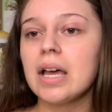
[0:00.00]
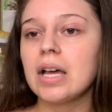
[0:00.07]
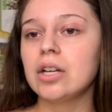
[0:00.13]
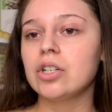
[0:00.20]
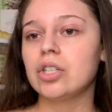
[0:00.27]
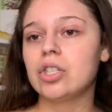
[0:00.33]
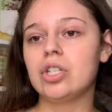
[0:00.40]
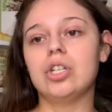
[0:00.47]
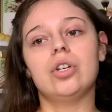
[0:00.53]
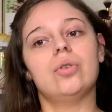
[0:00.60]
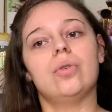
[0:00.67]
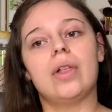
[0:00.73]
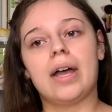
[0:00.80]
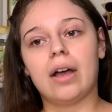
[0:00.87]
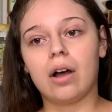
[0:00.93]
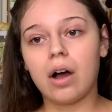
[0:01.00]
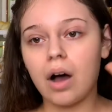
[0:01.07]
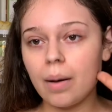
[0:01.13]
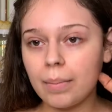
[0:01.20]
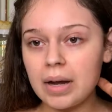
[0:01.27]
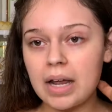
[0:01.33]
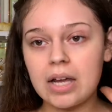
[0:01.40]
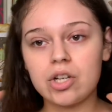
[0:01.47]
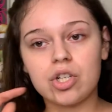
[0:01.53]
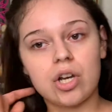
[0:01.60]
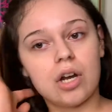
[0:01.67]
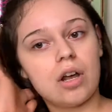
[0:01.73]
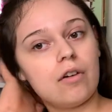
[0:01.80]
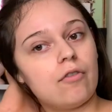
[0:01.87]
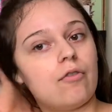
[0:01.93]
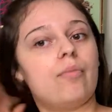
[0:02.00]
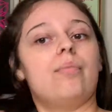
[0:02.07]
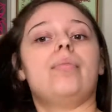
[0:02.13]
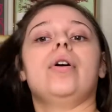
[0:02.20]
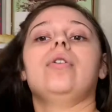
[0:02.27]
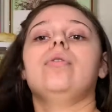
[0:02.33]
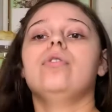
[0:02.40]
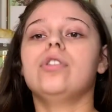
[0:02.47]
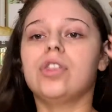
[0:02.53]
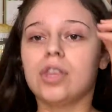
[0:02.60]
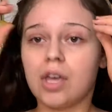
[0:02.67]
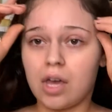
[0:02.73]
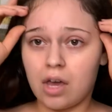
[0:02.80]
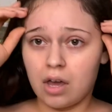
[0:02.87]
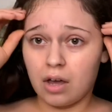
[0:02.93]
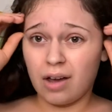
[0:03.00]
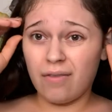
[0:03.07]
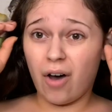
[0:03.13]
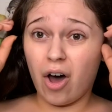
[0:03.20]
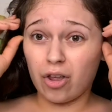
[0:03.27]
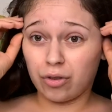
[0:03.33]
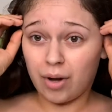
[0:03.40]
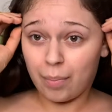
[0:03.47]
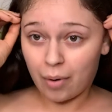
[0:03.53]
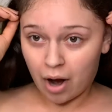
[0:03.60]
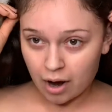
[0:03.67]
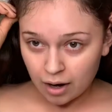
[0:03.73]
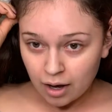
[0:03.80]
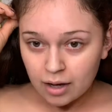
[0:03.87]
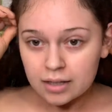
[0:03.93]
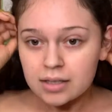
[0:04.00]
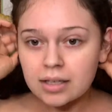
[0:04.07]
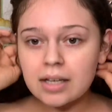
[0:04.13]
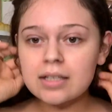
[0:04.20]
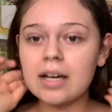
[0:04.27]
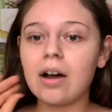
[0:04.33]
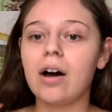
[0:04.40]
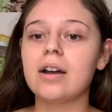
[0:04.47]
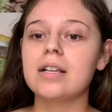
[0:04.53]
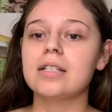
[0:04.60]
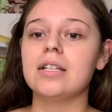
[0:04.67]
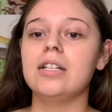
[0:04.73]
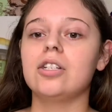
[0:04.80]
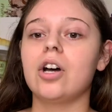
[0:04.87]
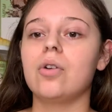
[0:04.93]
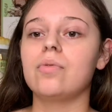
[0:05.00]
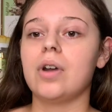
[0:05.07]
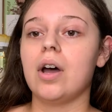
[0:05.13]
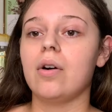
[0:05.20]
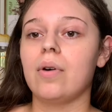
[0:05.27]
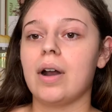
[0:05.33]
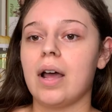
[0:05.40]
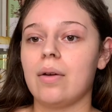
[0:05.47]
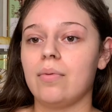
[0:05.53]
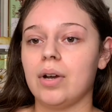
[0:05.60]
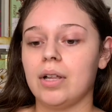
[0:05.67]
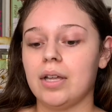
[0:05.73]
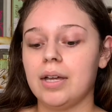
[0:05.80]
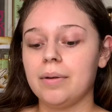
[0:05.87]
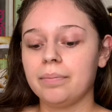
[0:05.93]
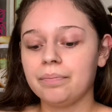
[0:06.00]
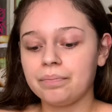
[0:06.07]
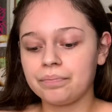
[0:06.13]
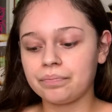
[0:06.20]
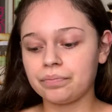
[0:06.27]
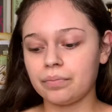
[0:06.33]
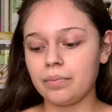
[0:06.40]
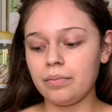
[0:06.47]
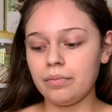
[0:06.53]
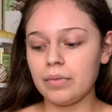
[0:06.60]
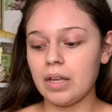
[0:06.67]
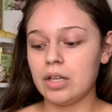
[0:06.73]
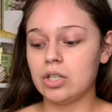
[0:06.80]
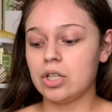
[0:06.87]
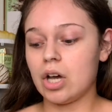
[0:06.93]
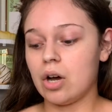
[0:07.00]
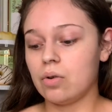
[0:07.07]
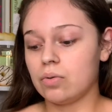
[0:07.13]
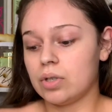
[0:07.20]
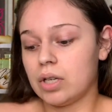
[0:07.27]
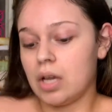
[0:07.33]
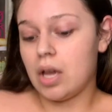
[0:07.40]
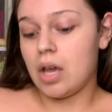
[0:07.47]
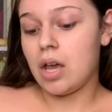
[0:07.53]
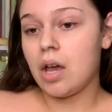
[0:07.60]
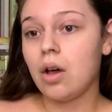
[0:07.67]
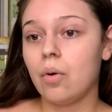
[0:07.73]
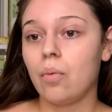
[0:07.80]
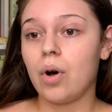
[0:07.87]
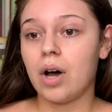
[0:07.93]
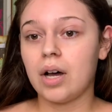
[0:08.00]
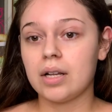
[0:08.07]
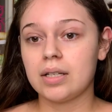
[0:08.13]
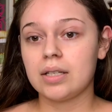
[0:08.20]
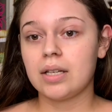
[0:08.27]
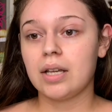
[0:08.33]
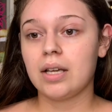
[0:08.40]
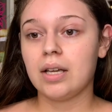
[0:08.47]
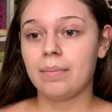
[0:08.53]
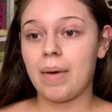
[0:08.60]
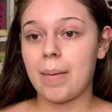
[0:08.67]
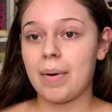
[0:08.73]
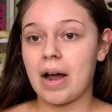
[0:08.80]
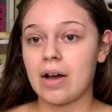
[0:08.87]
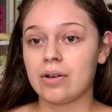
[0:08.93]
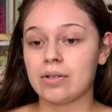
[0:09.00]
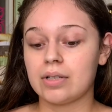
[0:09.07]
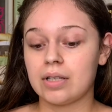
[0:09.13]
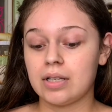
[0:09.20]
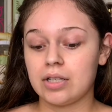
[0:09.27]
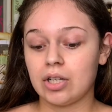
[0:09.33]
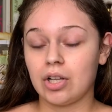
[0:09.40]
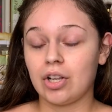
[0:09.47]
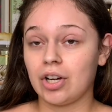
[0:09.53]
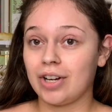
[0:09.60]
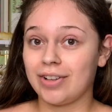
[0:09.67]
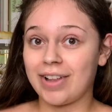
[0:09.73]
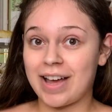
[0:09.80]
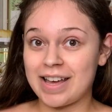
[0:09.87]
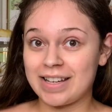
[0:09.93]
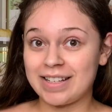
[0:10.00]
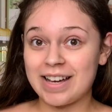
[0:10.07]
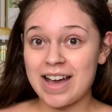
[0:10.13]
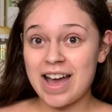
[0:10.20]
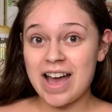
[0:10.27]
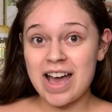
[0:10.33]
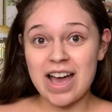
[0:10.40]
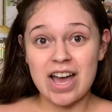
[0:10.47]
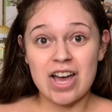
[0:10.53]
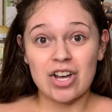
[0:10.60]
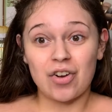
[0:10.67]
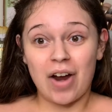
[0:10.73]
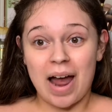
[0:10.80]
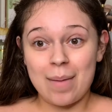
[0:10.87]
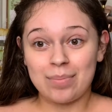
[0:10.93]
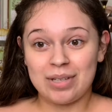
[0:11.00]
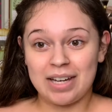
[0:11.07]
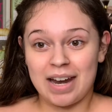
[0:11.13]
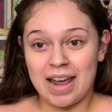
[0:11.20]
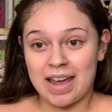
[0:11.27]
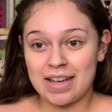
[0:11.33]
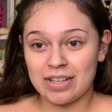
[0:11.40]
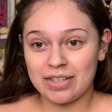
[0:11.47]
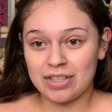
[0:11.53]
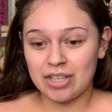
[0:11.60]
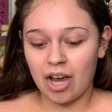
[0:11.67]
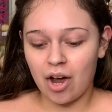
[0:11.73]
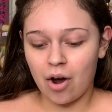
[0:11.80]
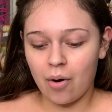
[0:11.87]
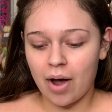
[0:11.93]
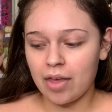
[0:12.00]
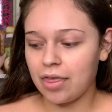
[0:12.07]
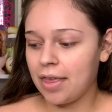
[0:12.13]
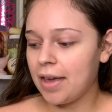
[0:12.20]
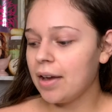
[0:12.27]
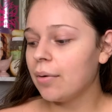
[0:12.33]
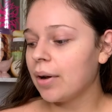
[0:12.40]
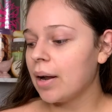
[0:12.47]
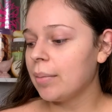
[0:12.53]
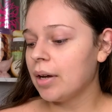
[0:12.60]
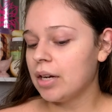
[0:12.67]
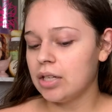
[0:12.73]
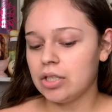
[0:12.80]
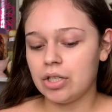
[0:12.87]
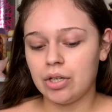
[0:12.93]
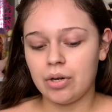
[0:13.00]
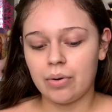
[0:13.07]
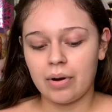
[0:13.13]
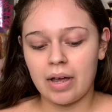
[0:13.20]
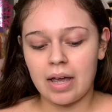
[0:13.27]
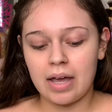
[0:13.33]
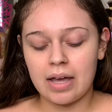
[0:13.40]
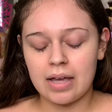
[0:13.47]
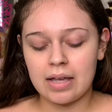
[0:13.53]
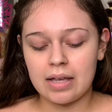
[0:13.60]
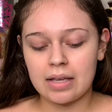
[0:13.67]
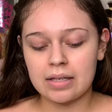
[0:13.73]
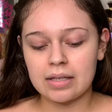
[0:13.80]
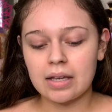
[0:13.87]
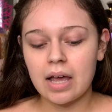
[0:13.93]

just do like a combination of both, of all three products, because I honestly don't know, and I really don't want my brows to look like crap today. So I think what I'm going to do is,